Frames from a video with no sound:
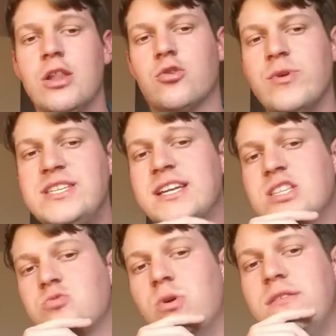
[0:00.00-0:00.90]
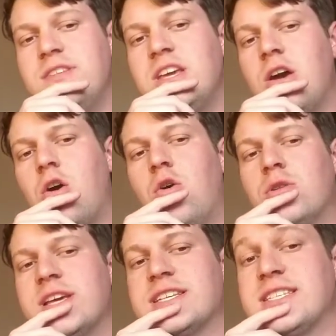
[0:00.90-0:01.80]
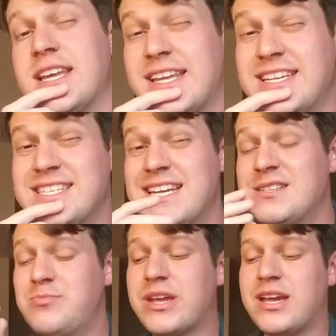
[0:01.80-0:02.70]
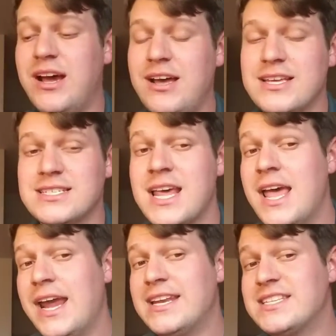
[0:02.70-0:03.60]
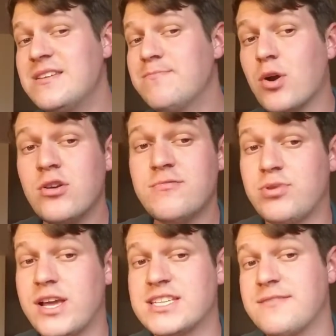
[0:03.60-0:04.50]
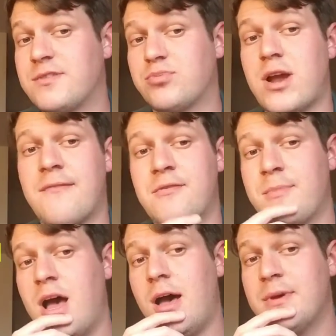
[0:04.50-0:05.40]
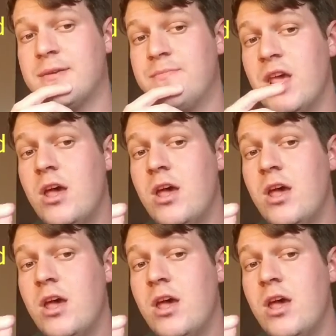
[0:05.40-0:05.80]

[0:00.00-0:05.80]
The reason it's one of the holiest cities is because it is the birthplace of the Prophet Muhammad.